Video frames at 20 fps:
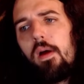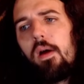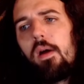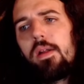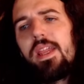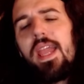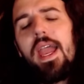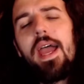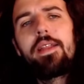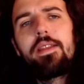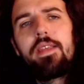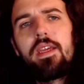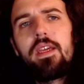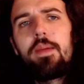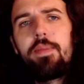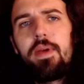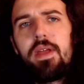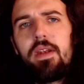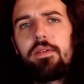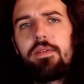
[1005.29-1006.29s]
Yeah, take a
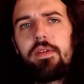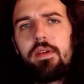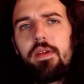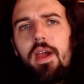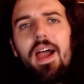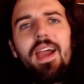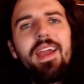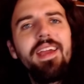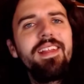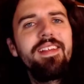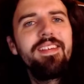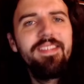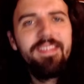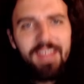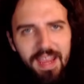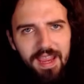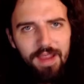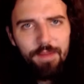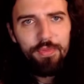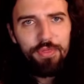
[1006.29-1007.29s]
penalty. I had the
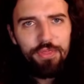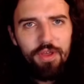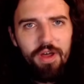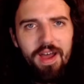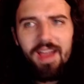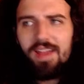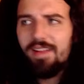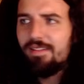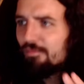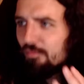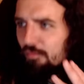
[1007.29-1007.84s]
same thought.